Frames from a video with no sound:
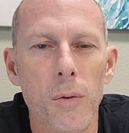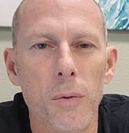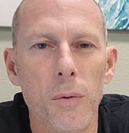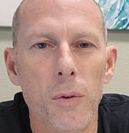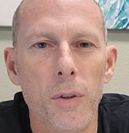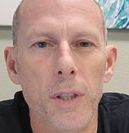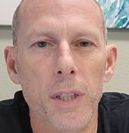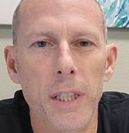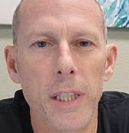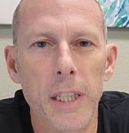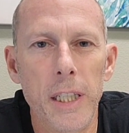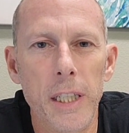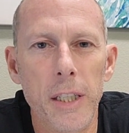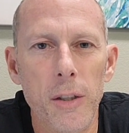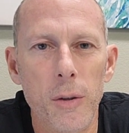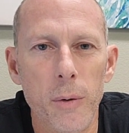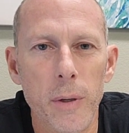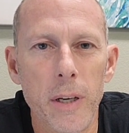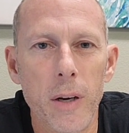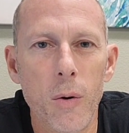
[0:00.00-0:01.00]
need
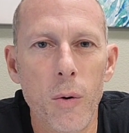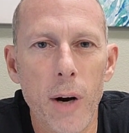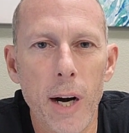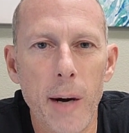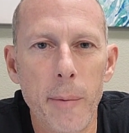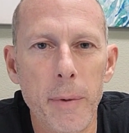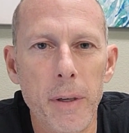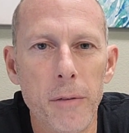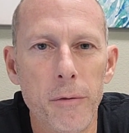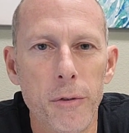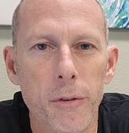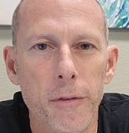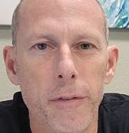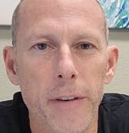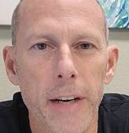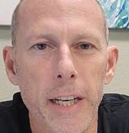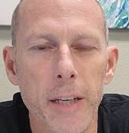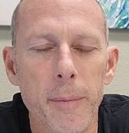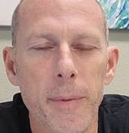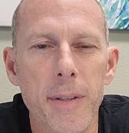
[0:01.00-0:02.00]
or requirement for
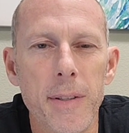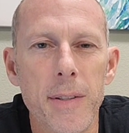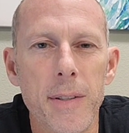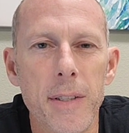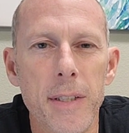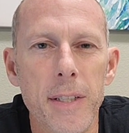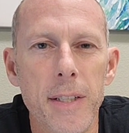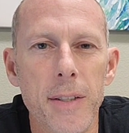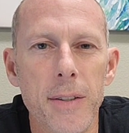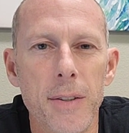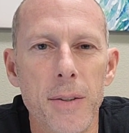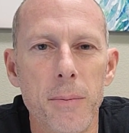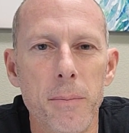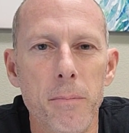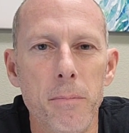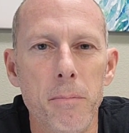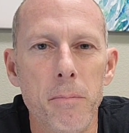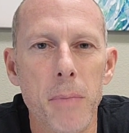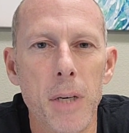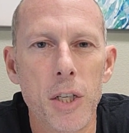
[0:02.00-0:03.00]
vitamin C is
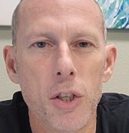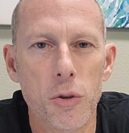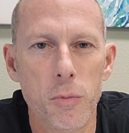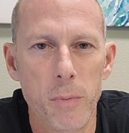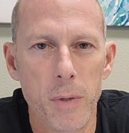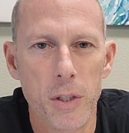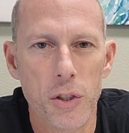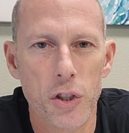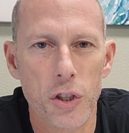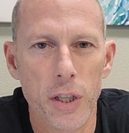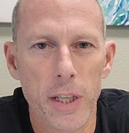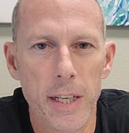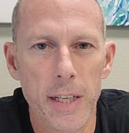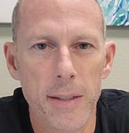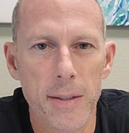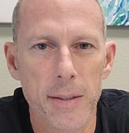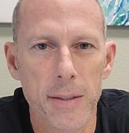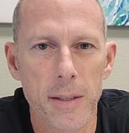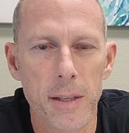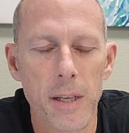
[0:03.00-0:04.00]
much, much
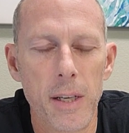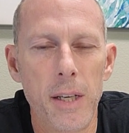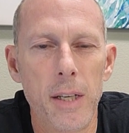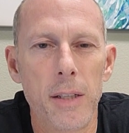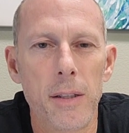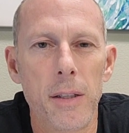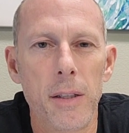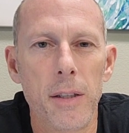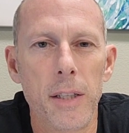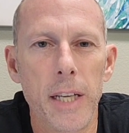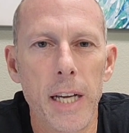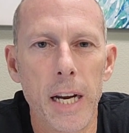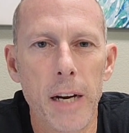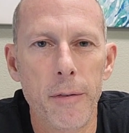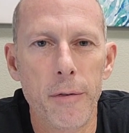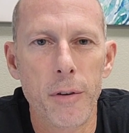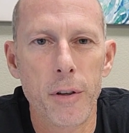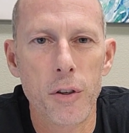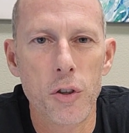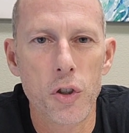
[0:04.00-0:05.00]
less than the
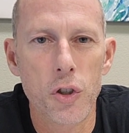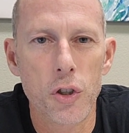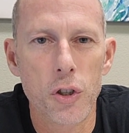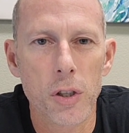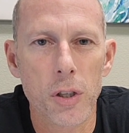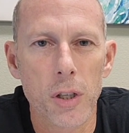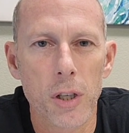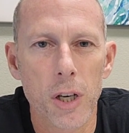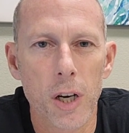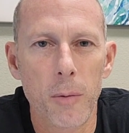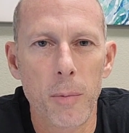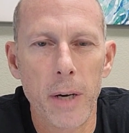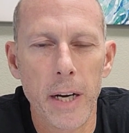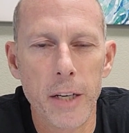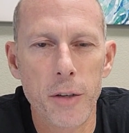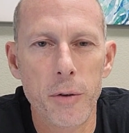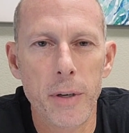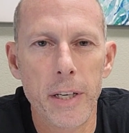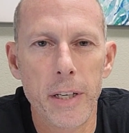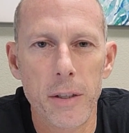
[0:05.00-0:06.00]
average
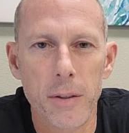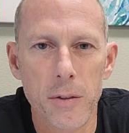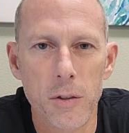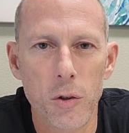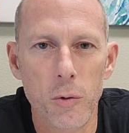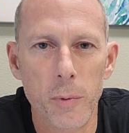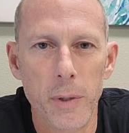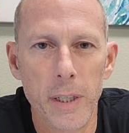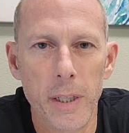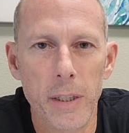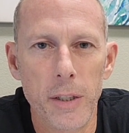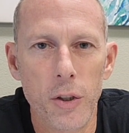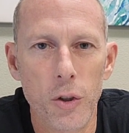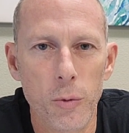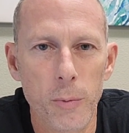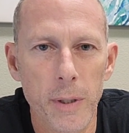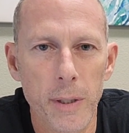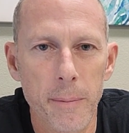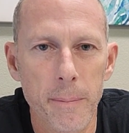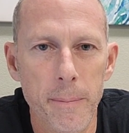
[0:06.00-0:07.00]
carbohydrate-consuming
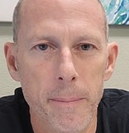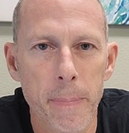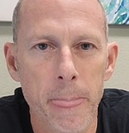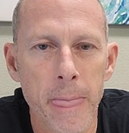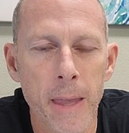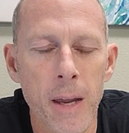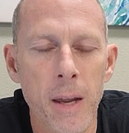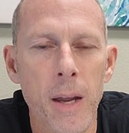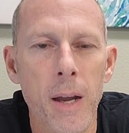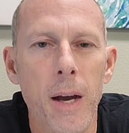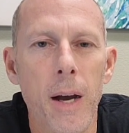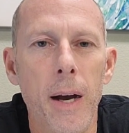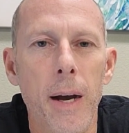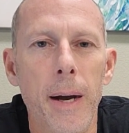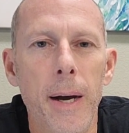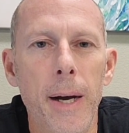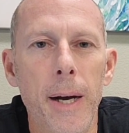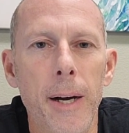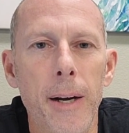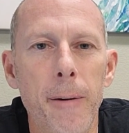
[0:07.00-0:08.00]
human.
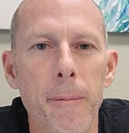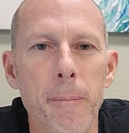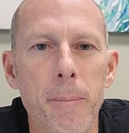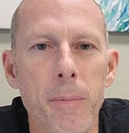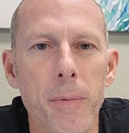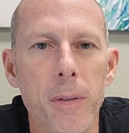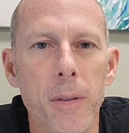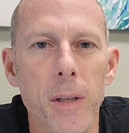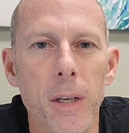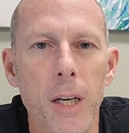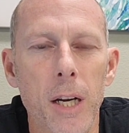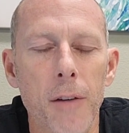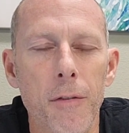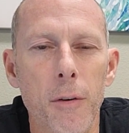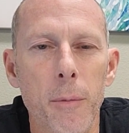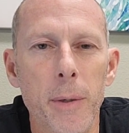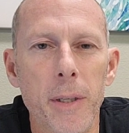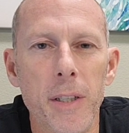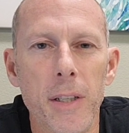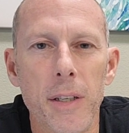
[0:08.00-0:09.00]
The
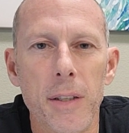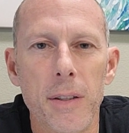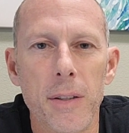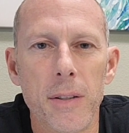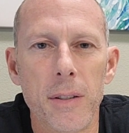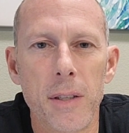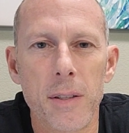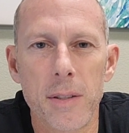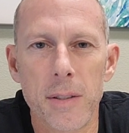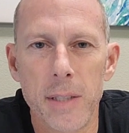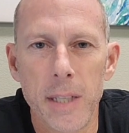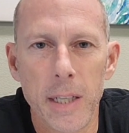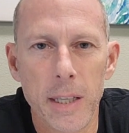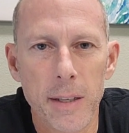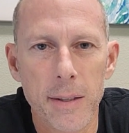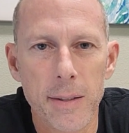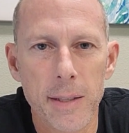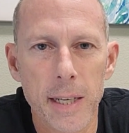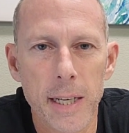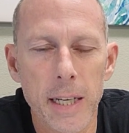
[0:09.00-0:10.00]
government doesn't tell
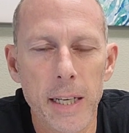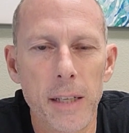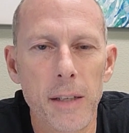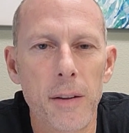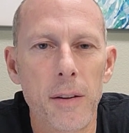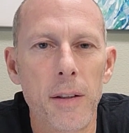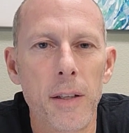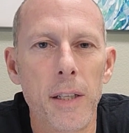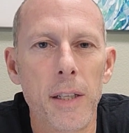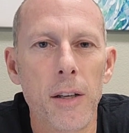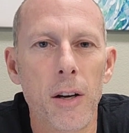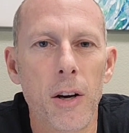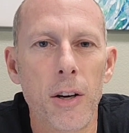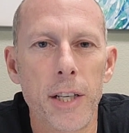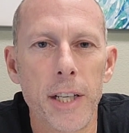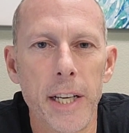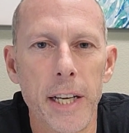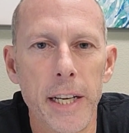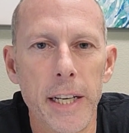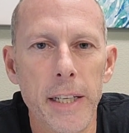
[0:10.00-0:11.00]
us that. The
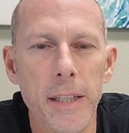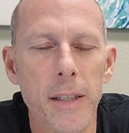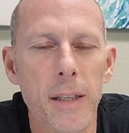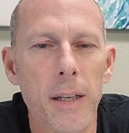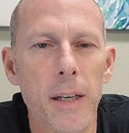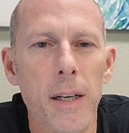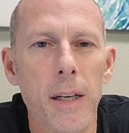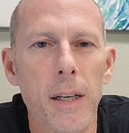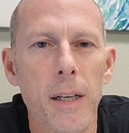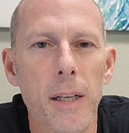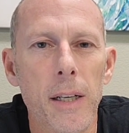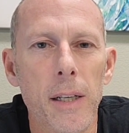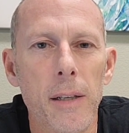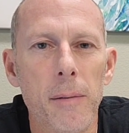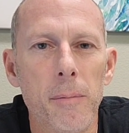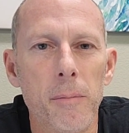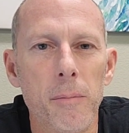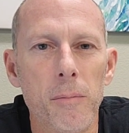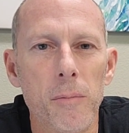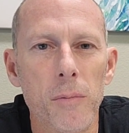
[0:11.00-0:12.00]

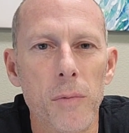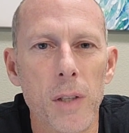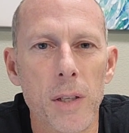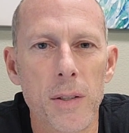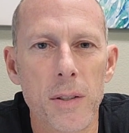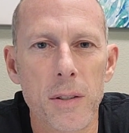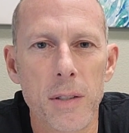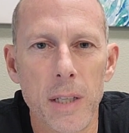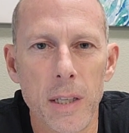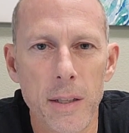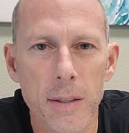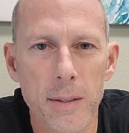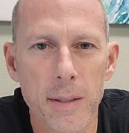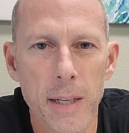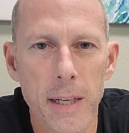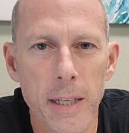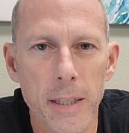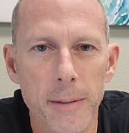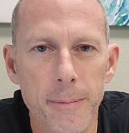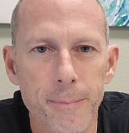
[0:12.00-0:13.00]
RDA doesn't tell us
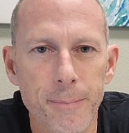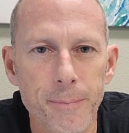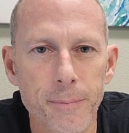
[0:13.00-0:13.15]
that.